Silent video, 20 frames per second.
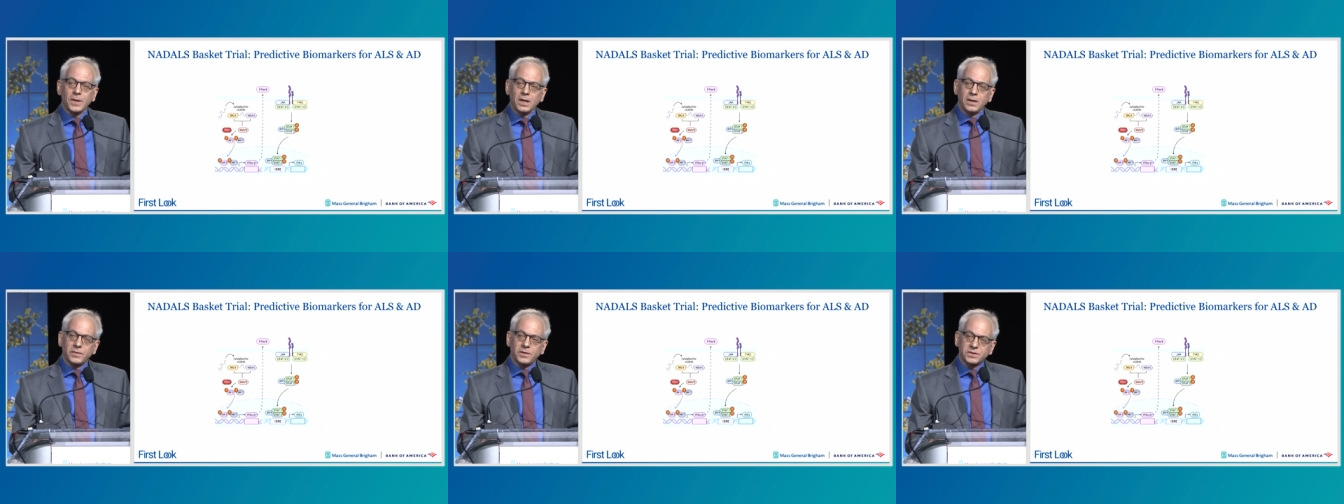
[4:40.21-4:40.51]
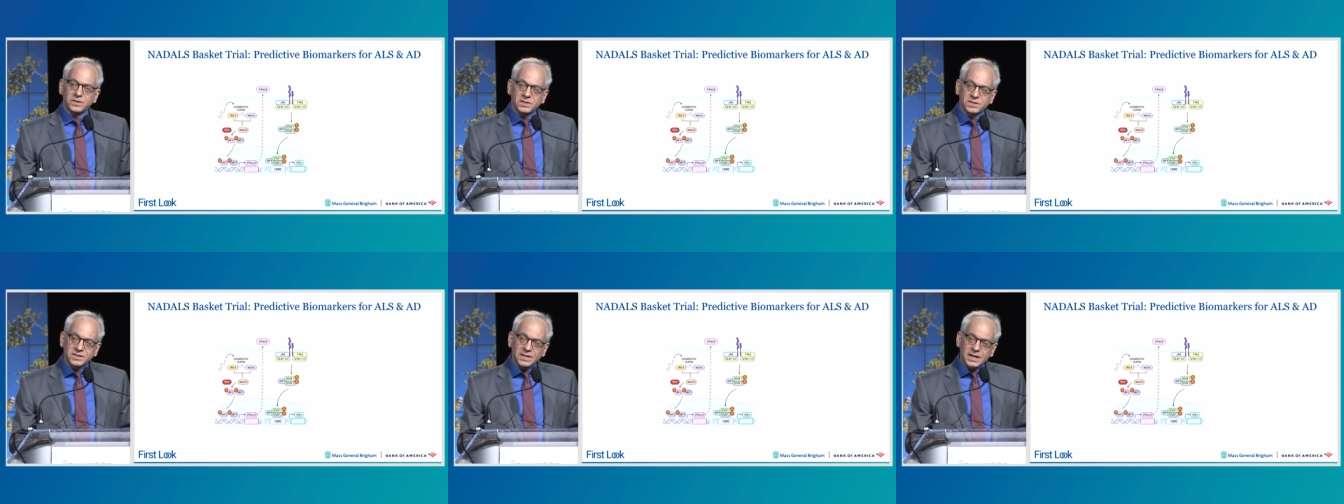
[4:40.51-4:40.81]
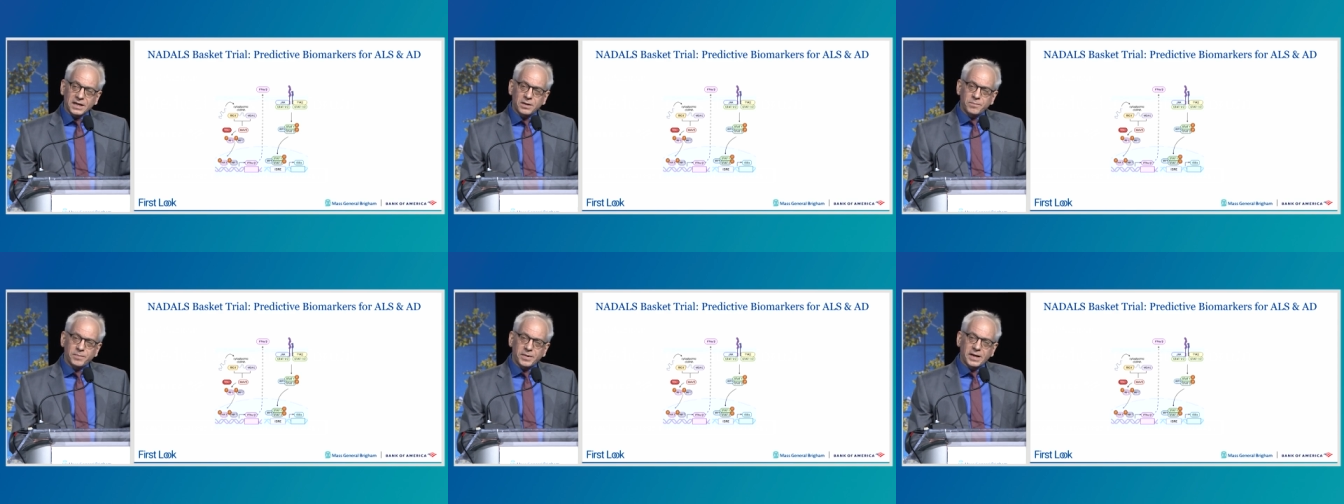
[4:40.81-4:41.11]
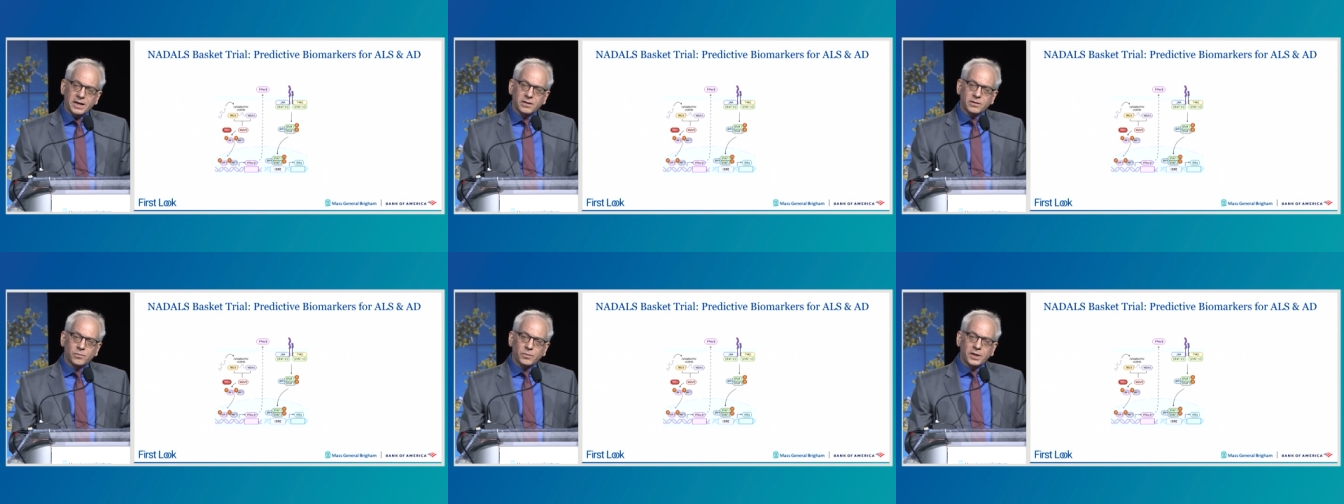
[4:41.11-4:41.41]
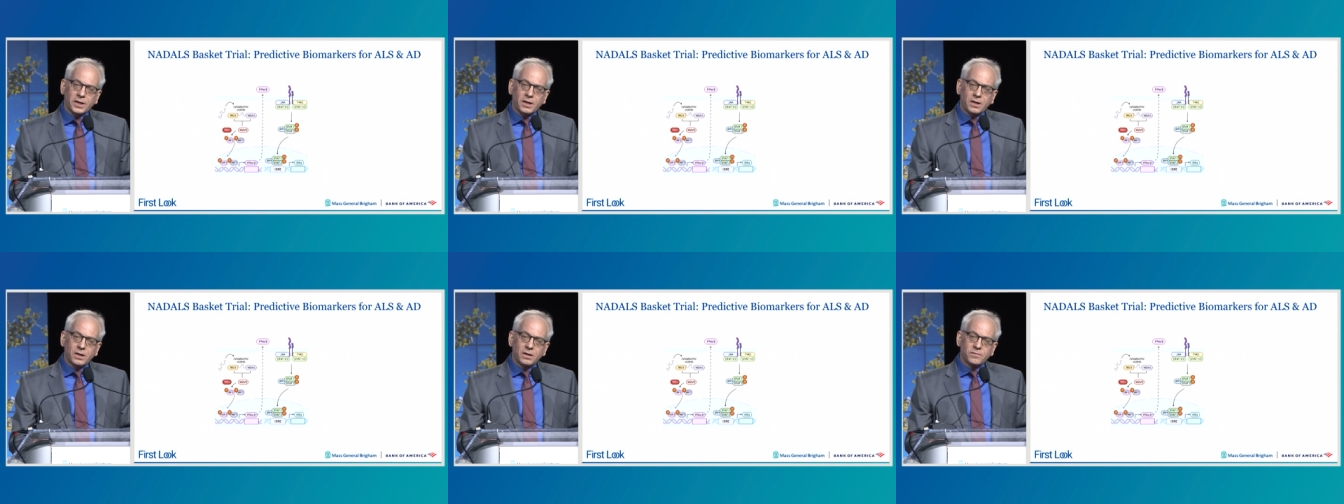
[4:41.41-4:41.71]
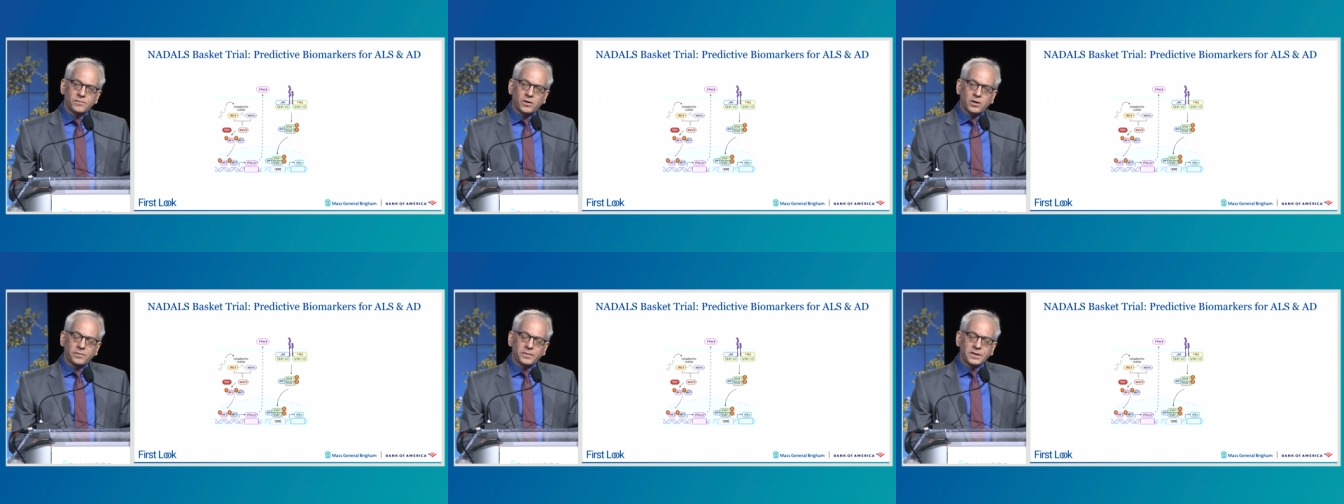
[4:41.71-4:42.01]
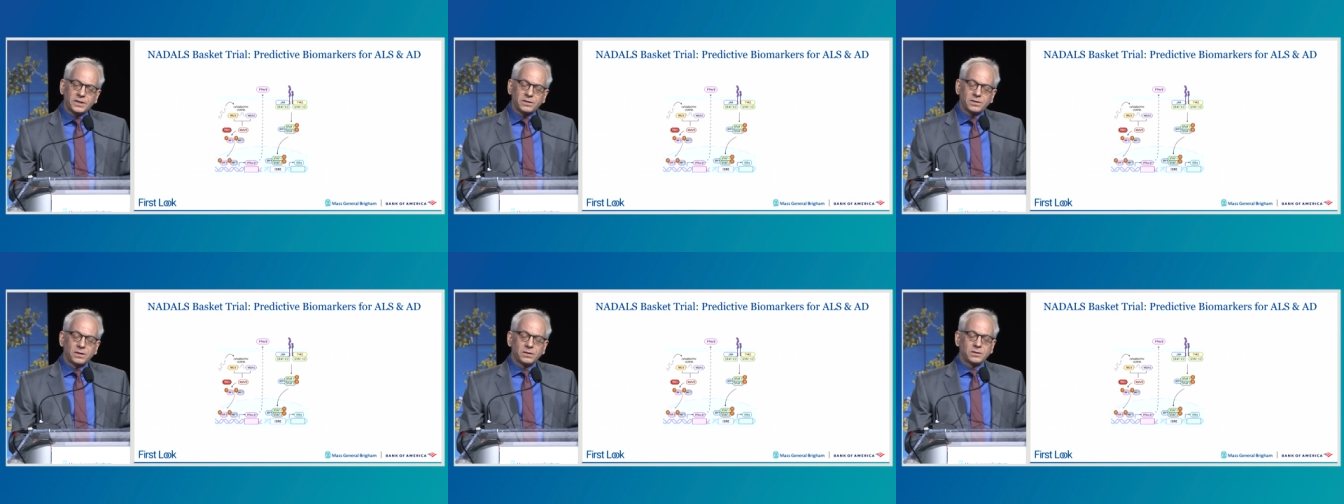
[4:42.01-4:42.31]
There's a second pathway
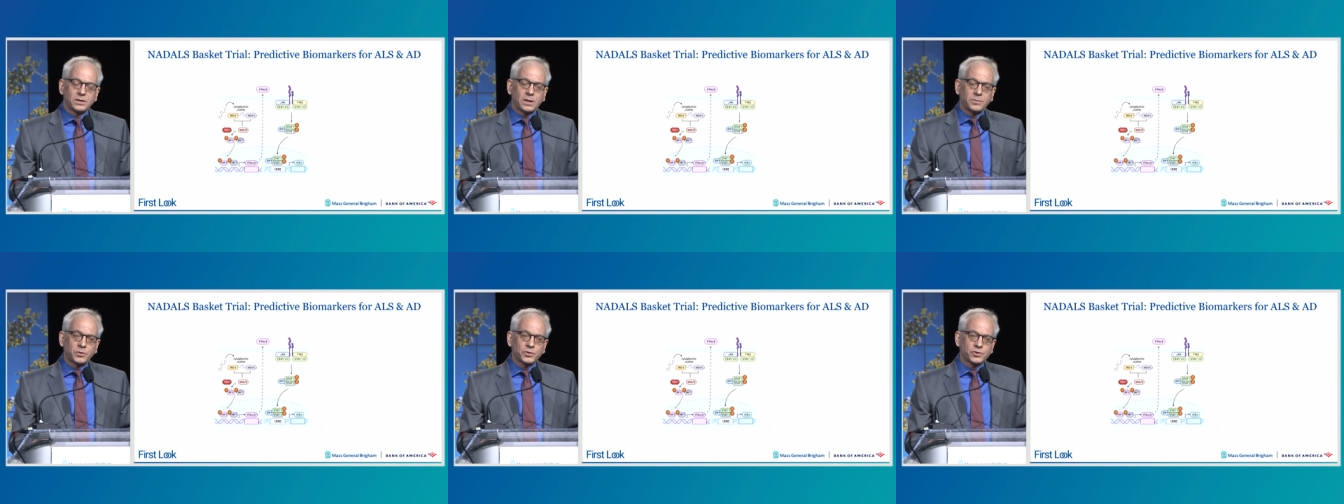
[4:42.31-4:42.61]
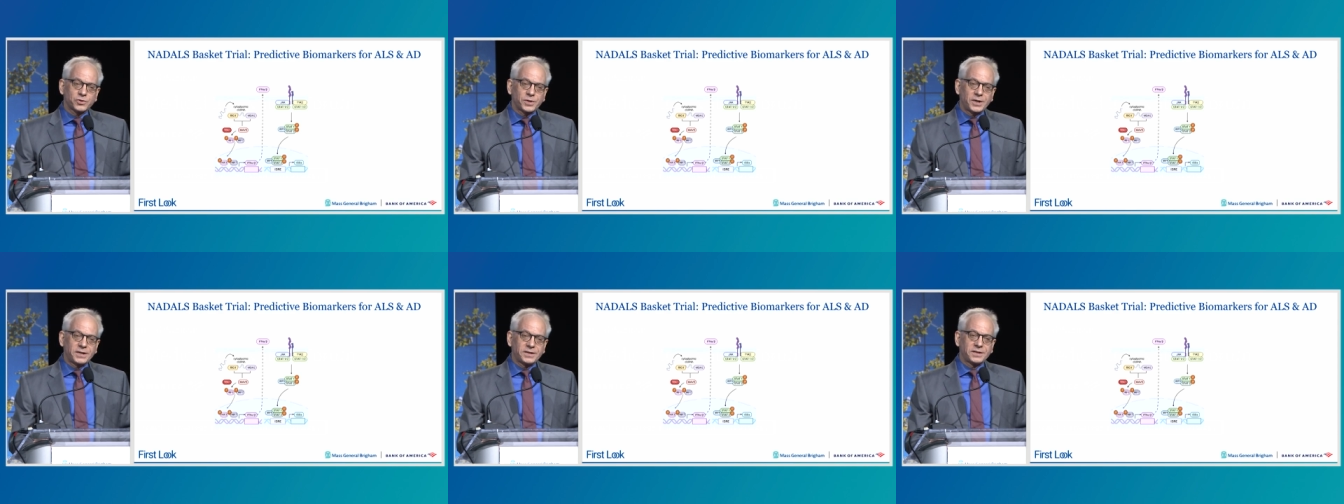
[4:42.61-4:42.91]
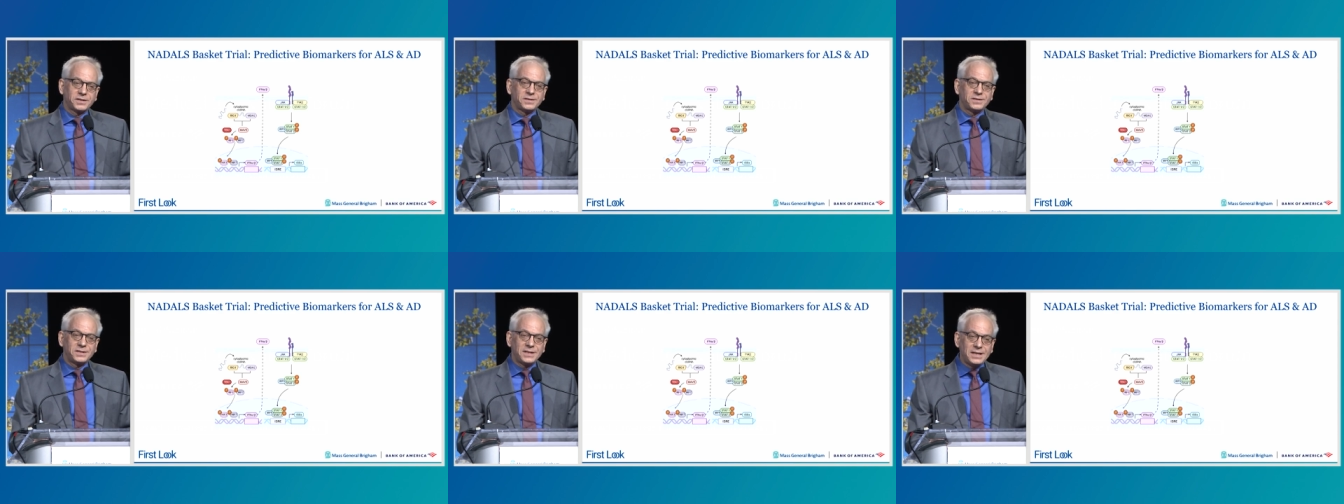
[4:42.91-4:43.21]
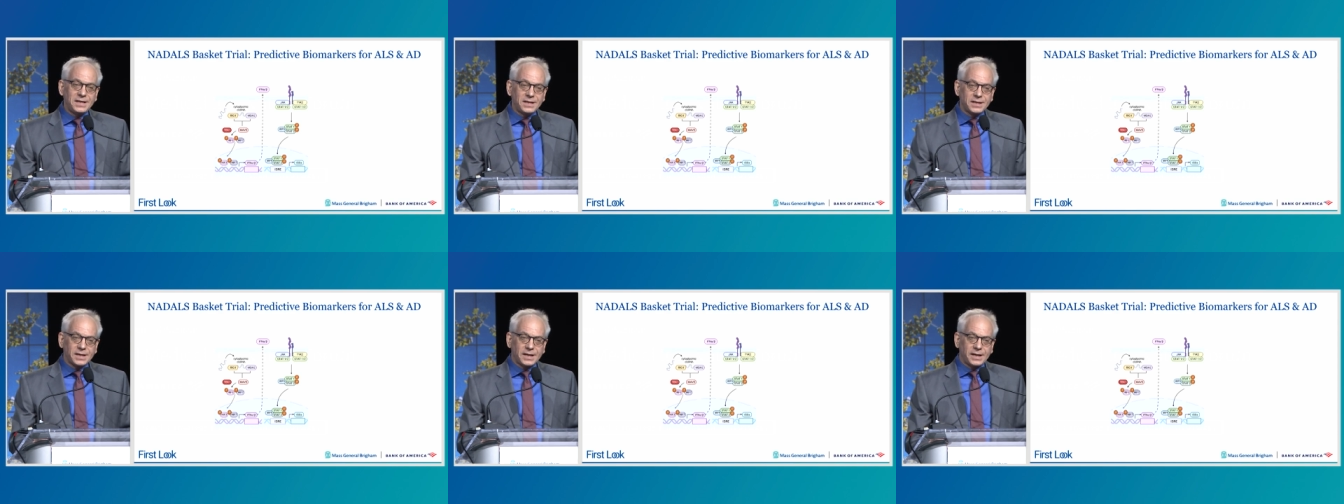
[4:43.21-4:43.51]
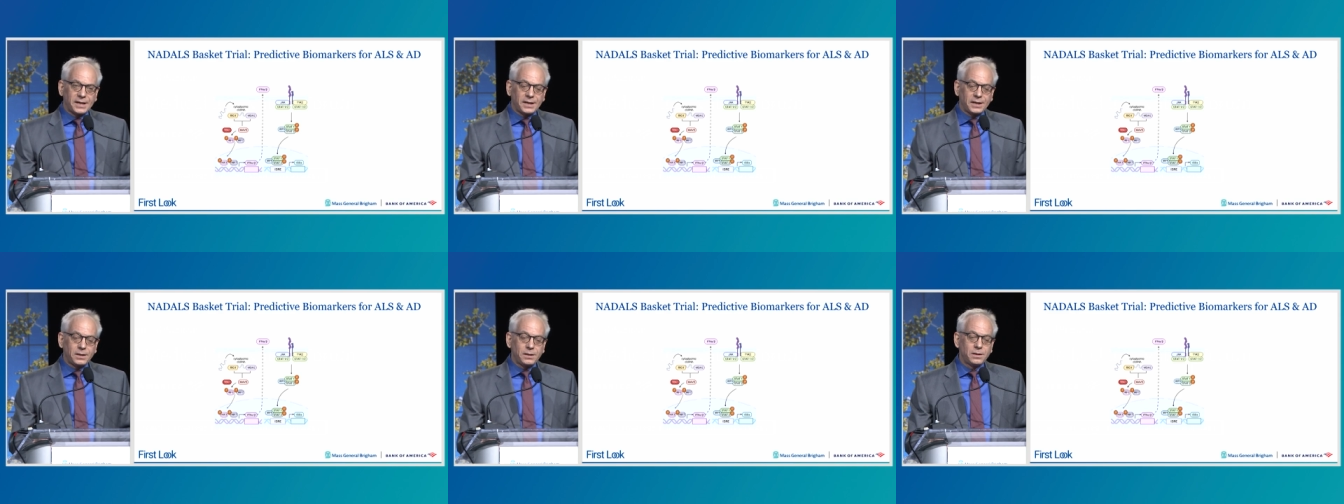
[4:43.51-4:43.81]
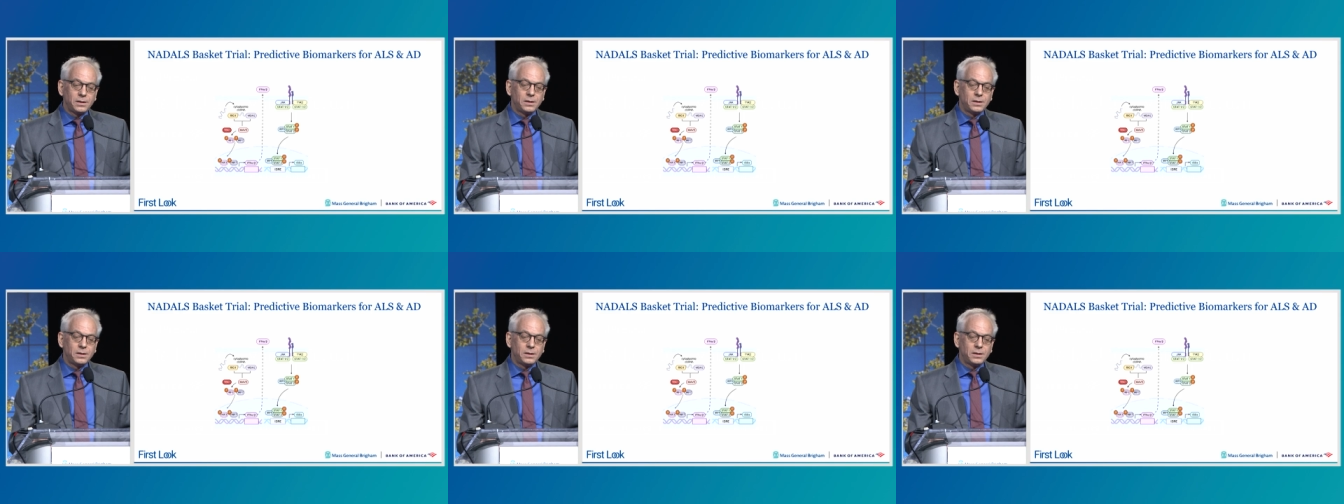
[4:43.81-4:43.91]
involving double-stranded DNA,